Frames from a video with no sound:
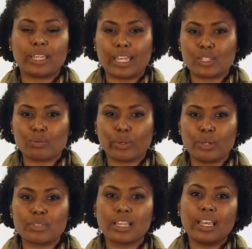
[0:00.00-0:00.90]
kids'
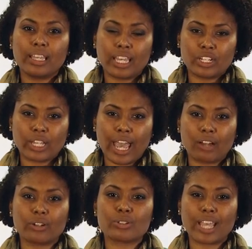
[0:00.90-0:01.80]
rooms, kitchen
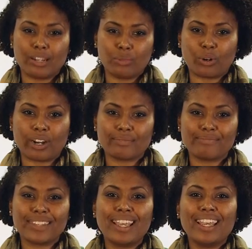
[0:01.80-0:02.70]
counters, and more.
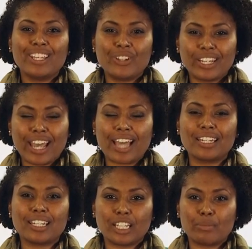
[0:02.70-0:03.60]
You can add
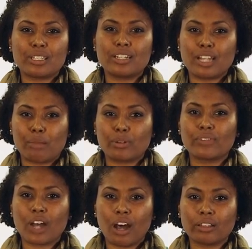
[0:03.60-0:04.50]
an unlimited number
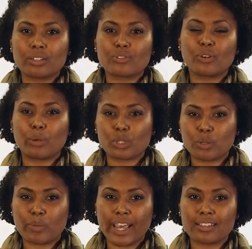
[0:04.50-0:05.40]
of collars for
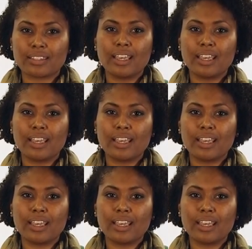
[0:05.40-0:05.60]
multiple pets